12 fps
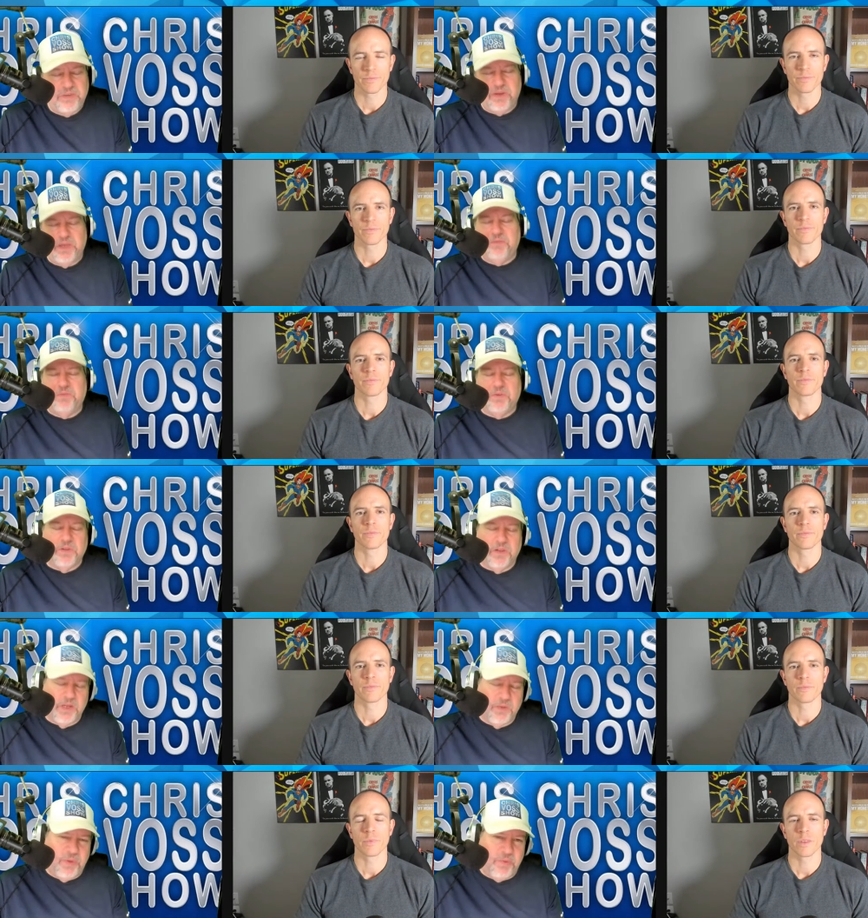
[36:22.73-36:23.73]
Speaker 1: haven a lot
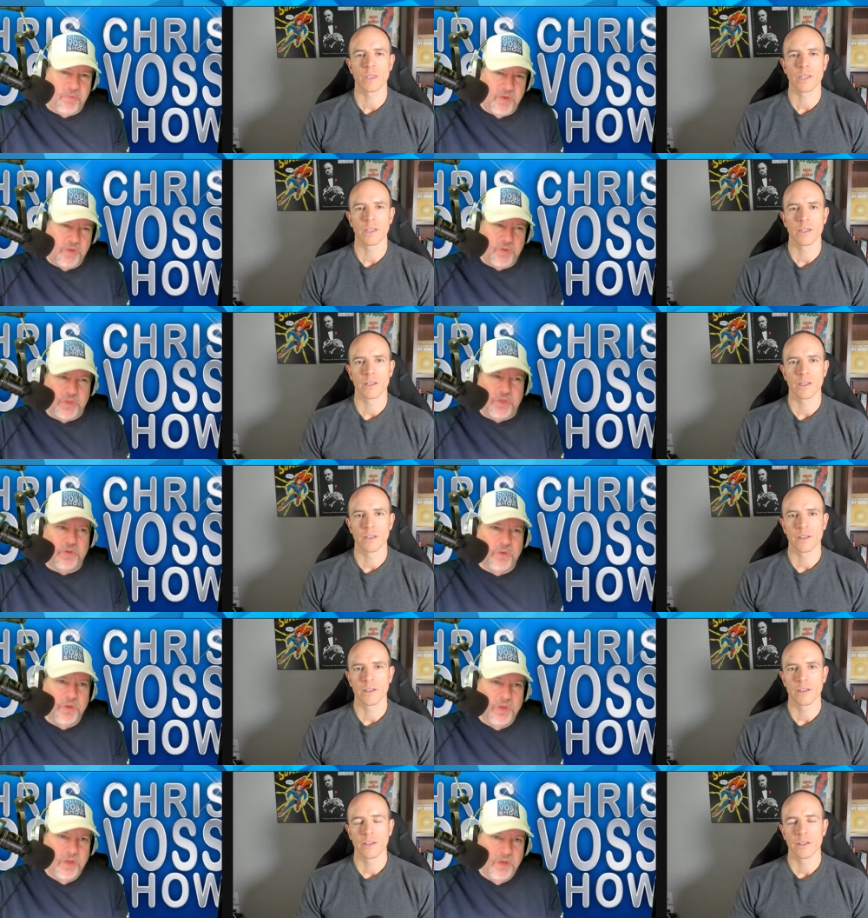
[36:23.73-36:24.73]
of people go to
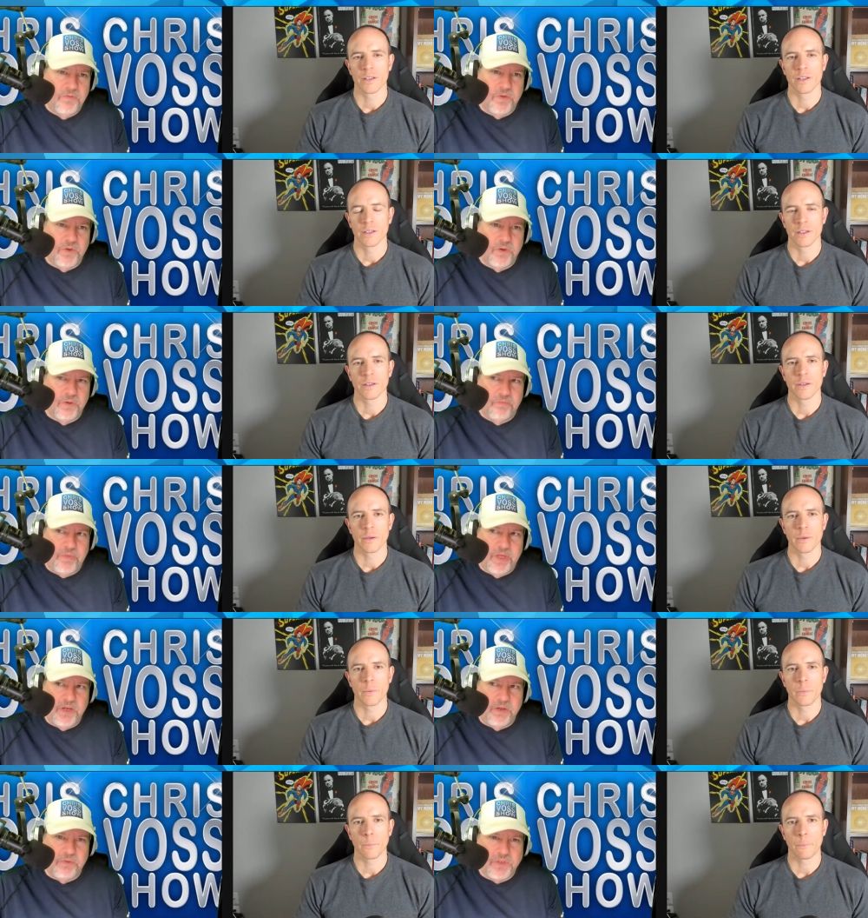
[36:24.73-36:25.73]
for
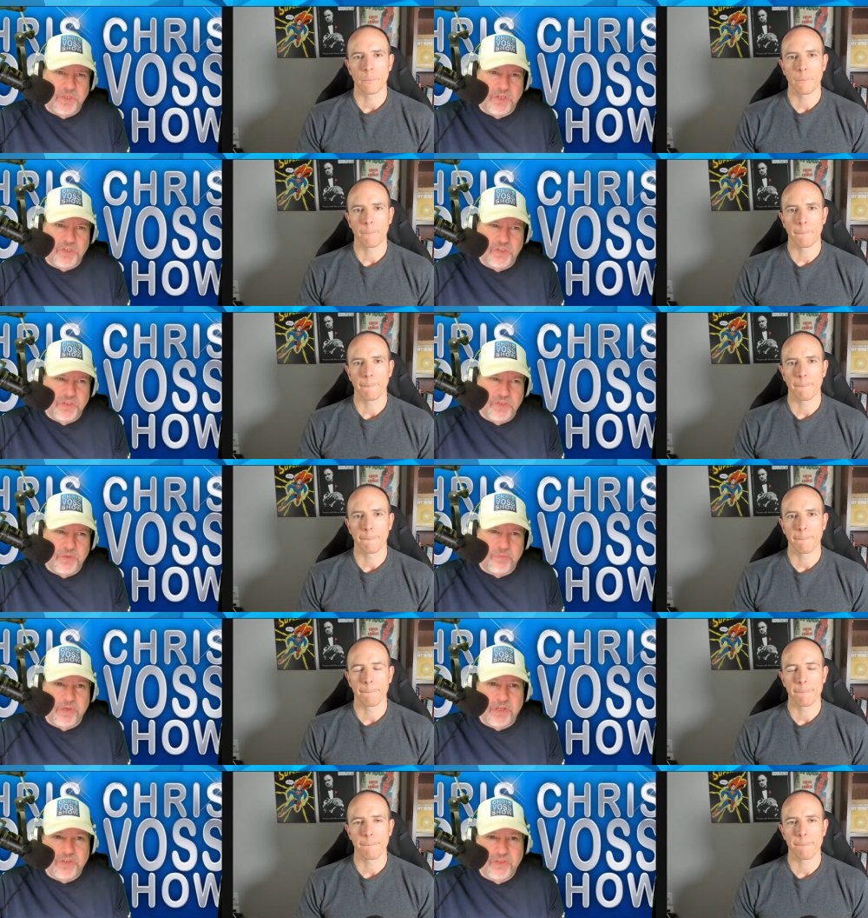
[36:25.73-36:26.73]
pending recessions,
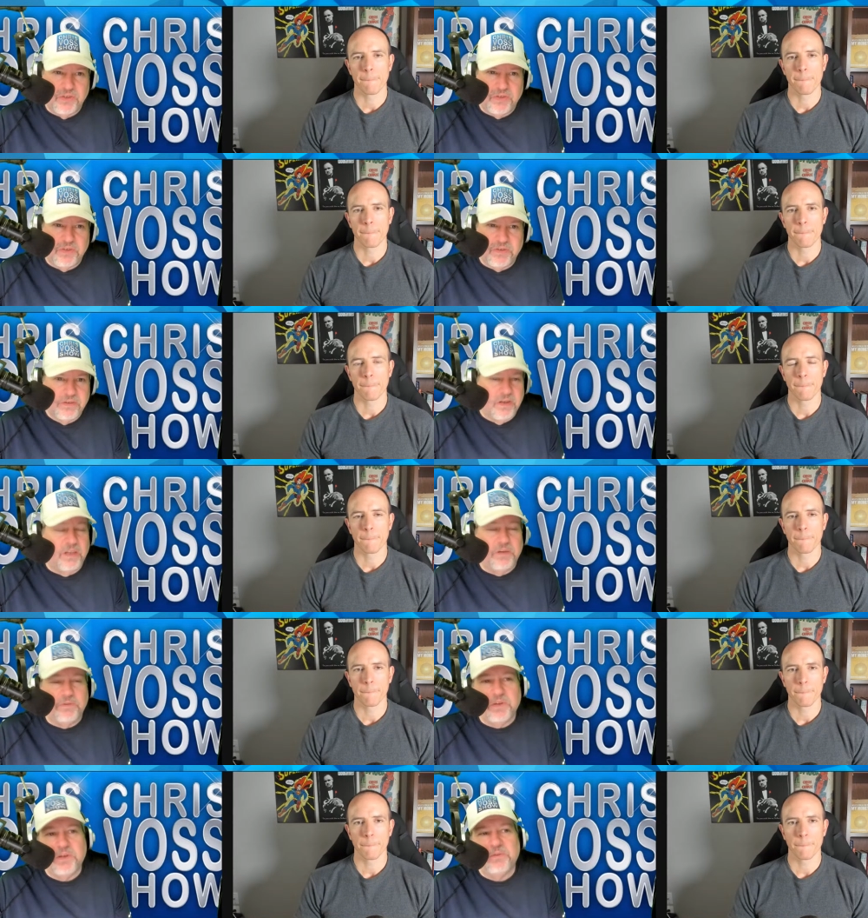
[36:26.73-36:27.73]
depressions, call it
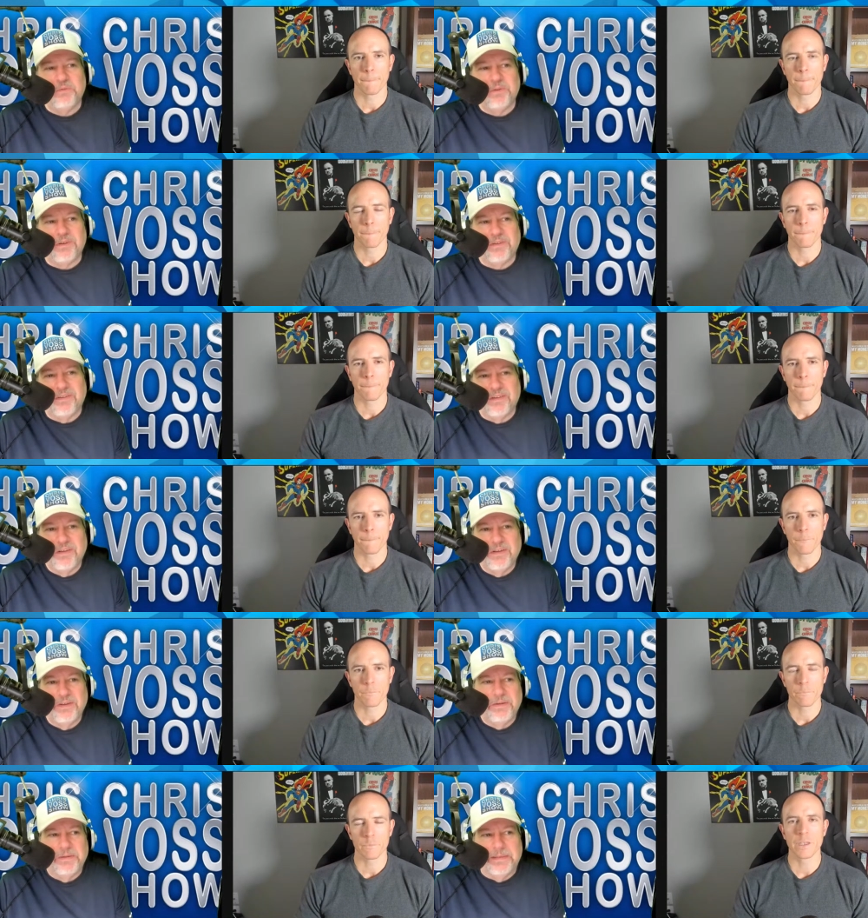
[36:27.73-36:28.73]
what you will.
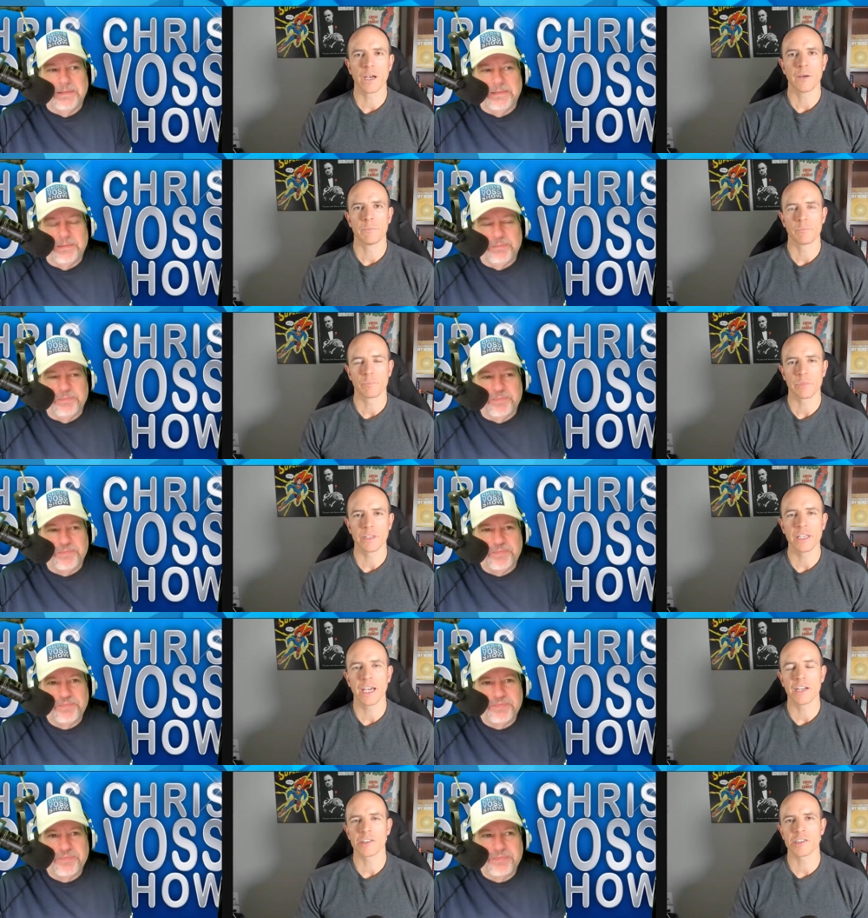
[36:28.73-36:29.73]
Speaker 2: Yeah.
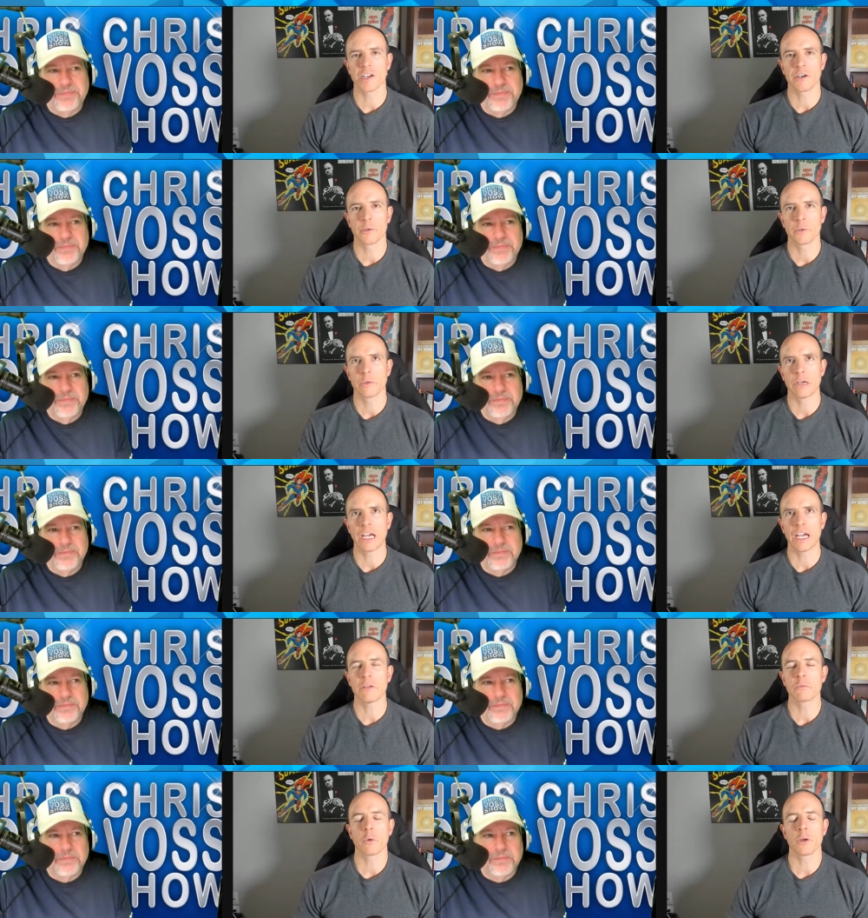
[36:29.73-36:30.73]
Yeah. So,
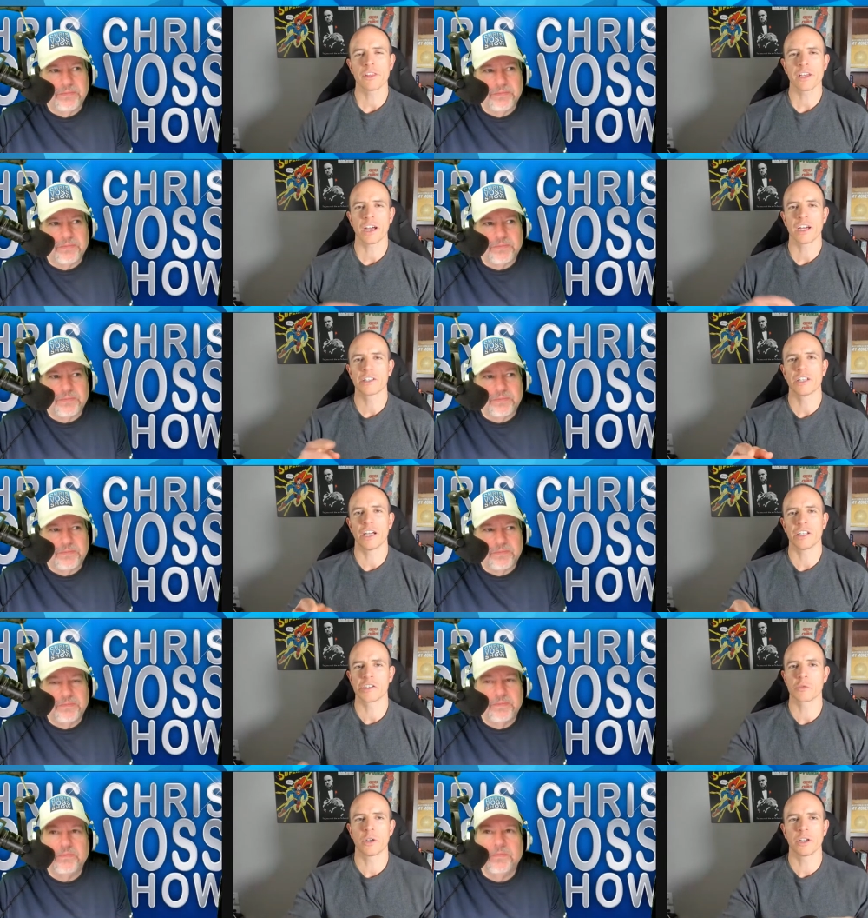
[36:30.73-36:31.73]
and one thing I, I
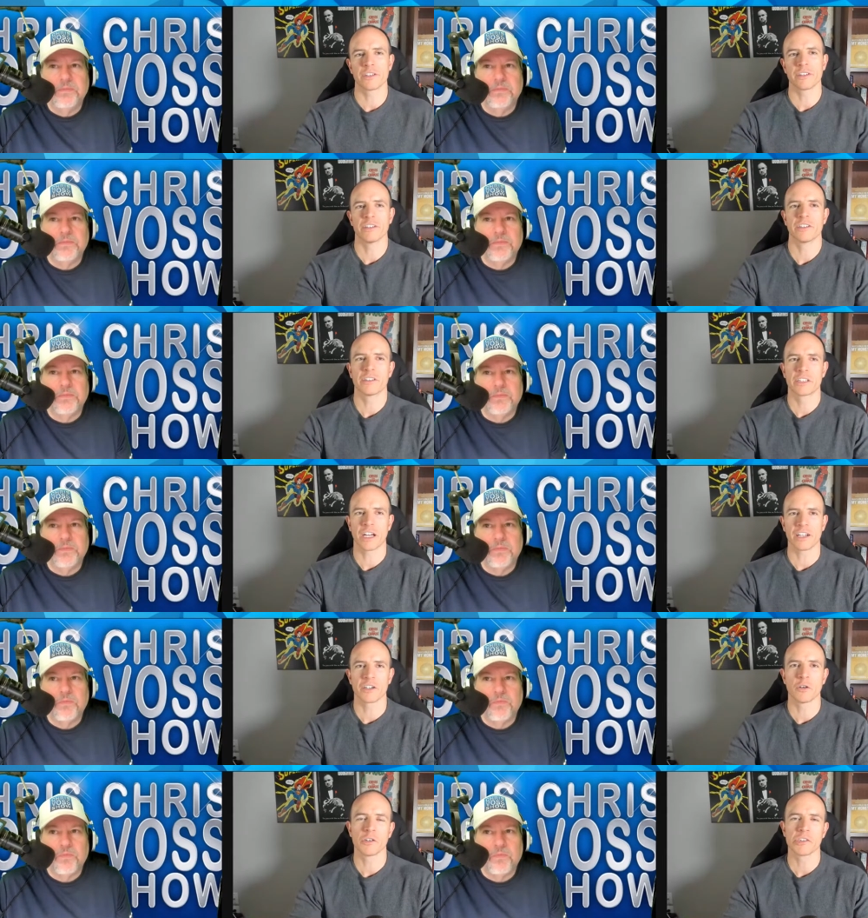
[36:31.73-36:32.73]
just wanted to kind
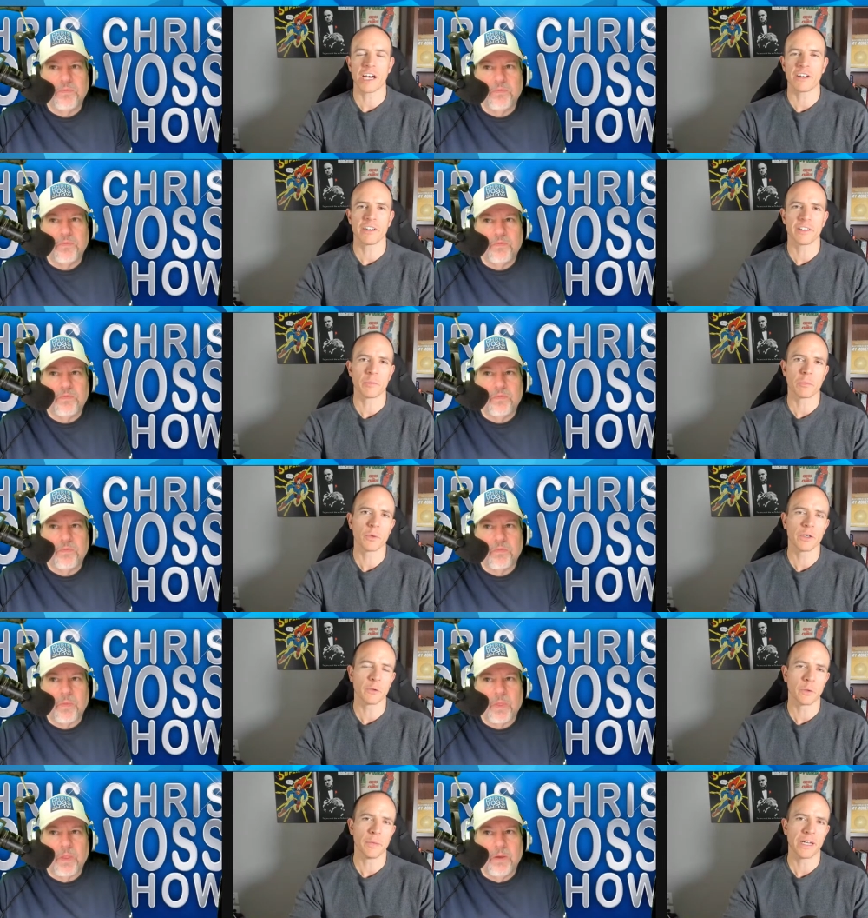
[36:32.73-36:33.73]
of close out on the point you were